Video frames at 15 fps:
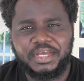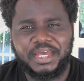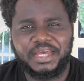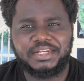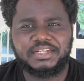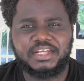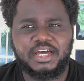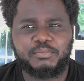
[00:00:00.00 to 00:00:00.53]

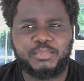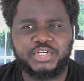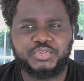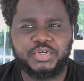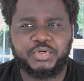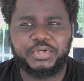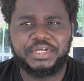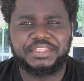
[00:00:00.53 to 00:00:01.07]
And make
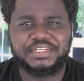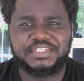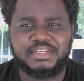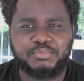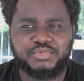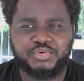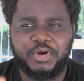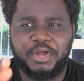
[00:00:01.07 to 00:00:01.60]
sure to hit the
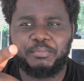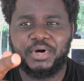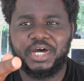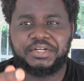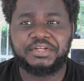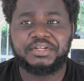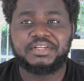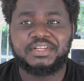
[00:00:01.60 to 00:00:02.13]
subscribe
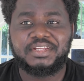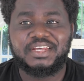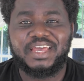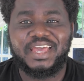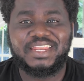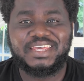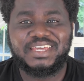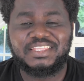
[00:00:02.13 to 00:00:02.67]
button
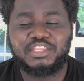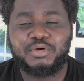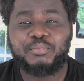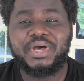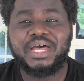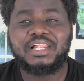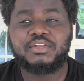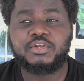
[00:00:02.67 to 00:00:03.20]
and hit the
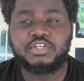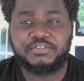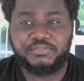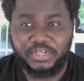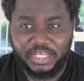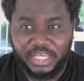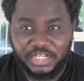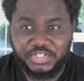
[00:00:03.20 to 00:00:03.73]
bell
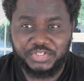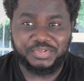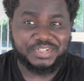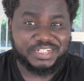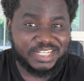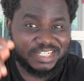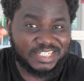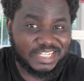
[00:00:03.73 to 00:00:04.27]
notification.
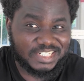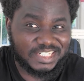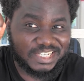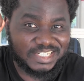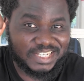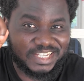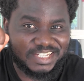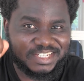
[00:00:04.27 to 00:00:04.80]
Ding, ding,
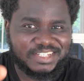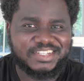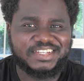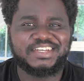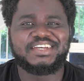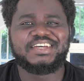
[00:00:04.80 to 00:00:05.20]
ding, ding.